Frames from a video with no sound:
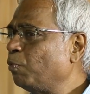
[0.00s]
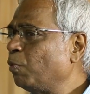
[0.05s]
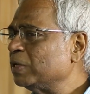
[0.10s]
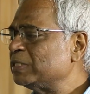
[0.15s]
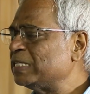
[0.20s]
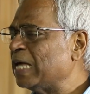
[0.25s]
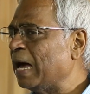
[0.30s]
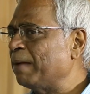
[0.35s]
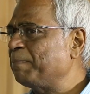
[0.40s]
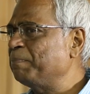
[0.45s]

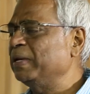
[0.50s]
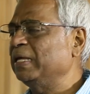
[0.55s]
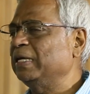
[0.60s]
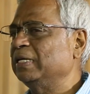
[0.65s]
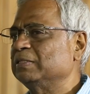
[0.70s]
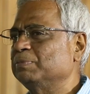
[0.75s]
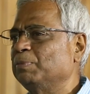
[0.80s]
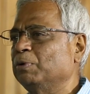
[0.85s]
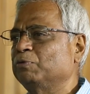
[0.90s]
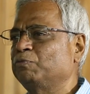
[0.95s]
was happening
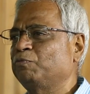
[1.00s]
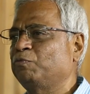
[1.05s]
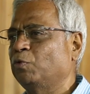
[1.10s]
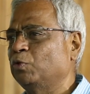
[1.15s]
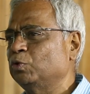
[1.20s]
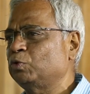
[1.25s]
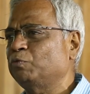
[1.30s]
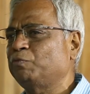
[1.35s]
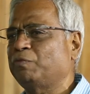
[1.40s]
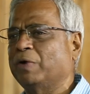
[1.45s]
is about
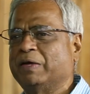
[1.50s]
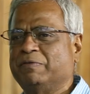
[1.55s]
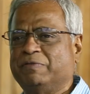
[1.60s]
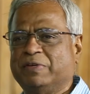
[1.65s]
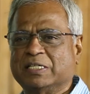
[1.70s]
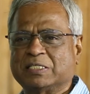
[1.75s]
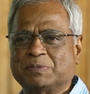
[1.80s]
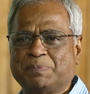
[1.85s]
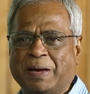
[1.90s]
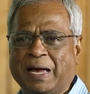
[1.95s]
4 to 5
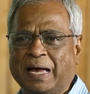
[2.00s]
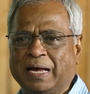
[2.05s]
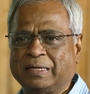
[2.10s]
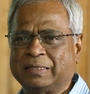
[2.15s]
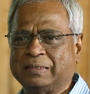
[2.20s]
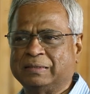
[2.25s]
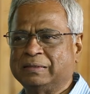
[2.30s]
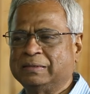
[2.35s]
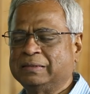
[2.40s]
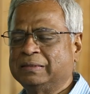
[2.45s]
years
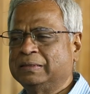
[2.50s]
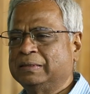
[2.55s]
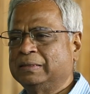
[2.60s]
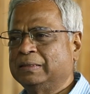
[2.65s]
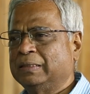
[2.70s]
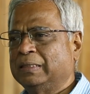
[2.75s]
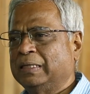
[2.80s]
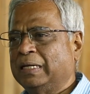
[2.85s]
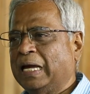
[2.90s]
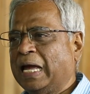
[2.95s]
back
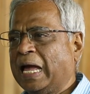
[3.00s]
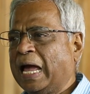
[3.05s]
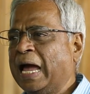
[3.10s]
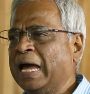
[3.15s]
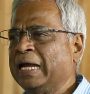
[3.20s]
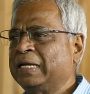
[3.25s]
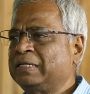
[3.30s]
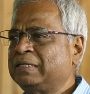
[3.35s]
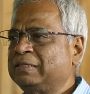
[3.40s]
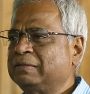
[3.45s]

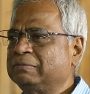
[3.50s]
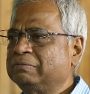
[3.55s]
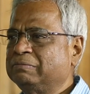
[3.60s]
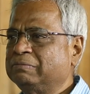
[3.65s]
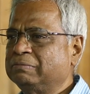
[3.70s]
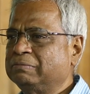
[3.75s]
at